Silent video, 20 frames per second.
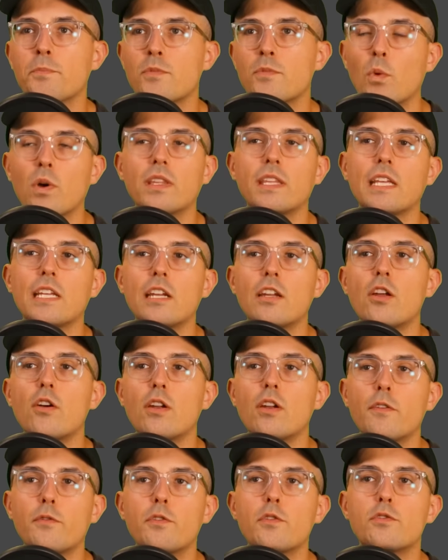One thing to
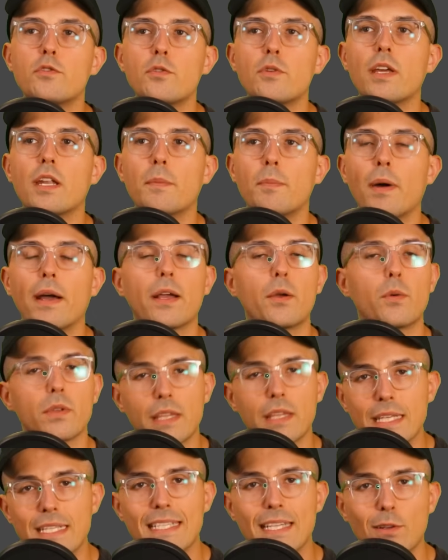note, if you do get a bike
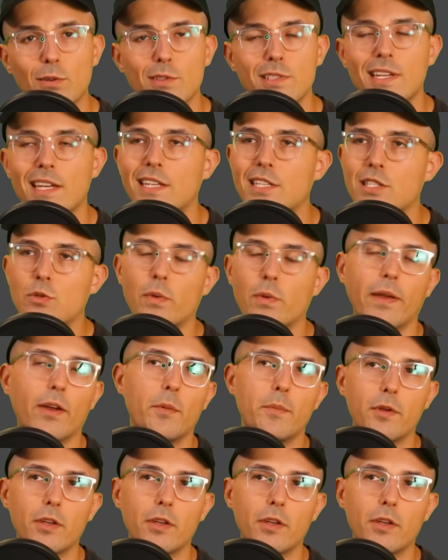with a single-sided swing arm,